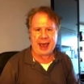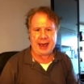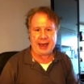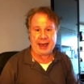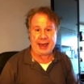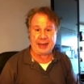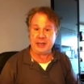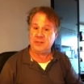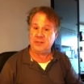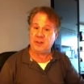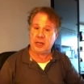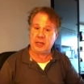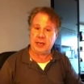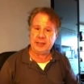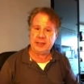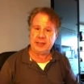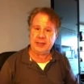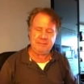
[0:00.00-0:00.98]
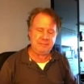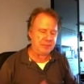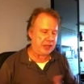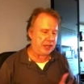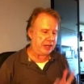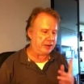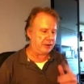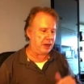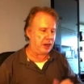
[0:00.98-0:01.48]
and if I like
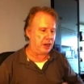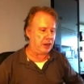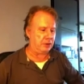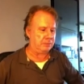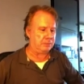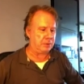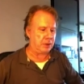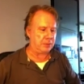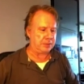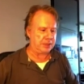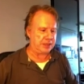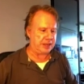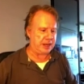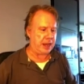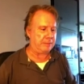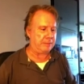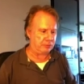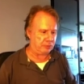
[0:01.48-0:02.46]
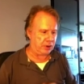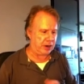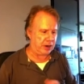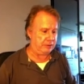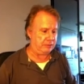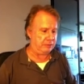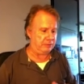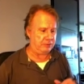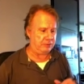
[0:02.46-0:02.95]
it, then I'll probably
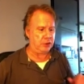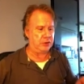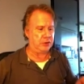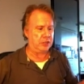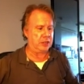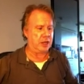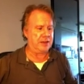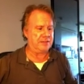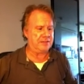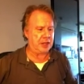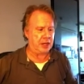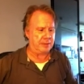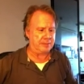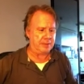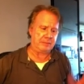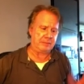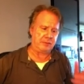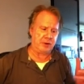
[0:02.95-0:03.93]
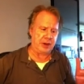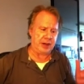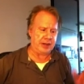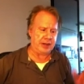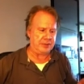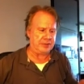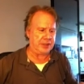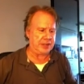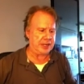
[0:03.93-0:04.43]
upgrade, do the lifetime
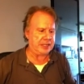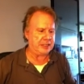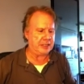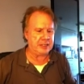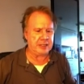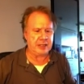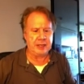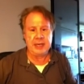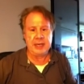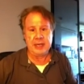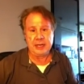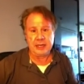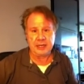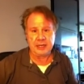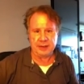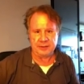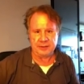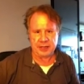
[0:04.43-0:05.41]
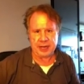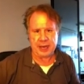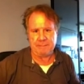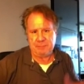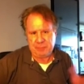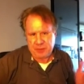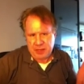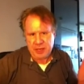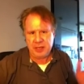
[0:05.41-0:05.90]
upgrade on the next
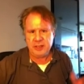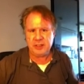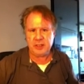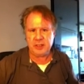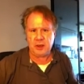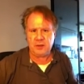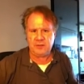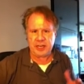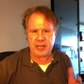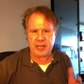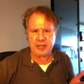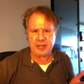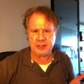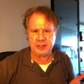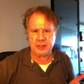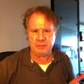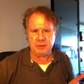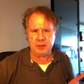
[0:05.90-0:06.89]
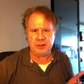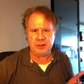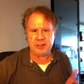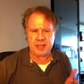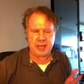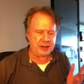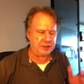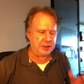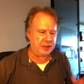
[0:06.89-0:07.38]
level up. So if you're getting some
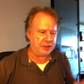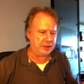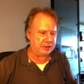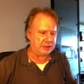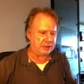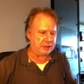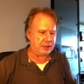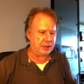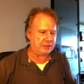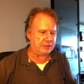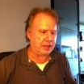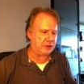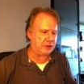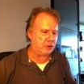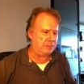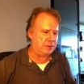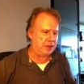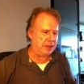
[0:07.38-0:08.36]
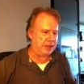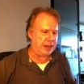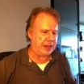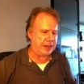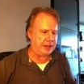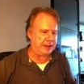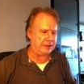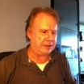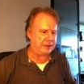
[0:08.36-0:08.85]
use out of it, that could
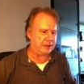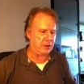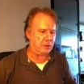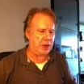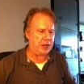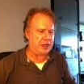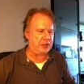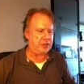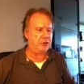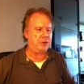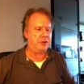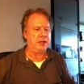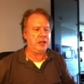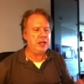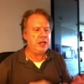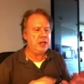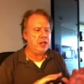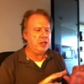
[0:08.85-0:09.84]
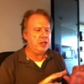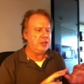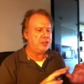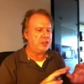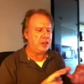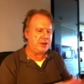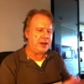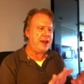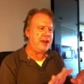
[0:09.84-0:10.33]
be a way to do it.
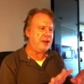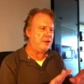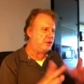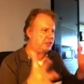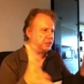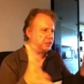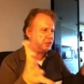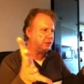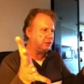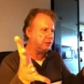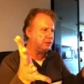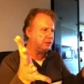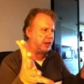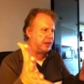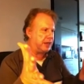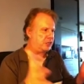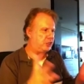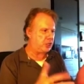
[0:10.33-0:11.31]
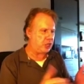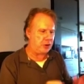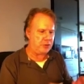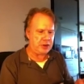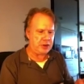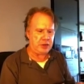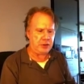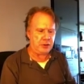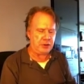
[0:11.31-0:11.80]
So now we're still
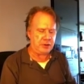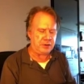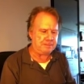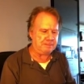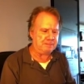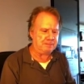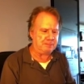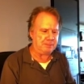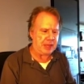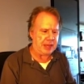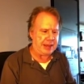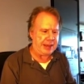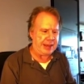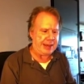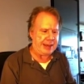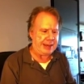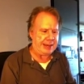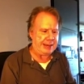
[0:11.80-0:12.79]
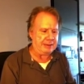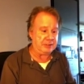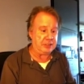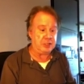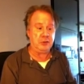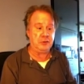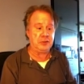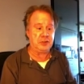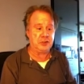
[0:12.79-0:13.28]
showing you,
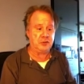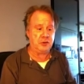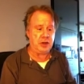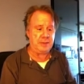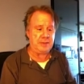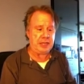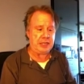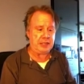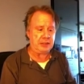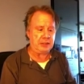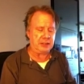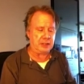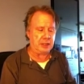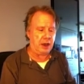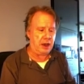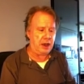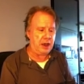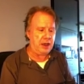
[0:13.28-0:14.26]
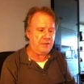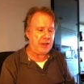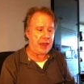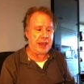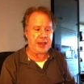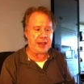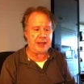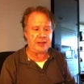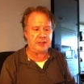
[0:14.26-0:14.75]
still streaming
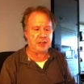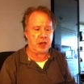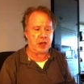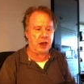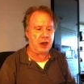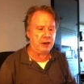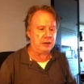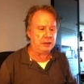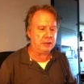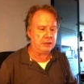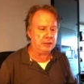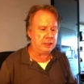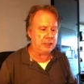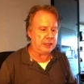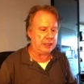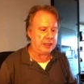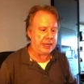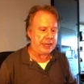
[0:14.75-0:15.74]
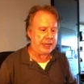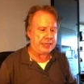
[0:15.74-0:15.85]
live, and I'll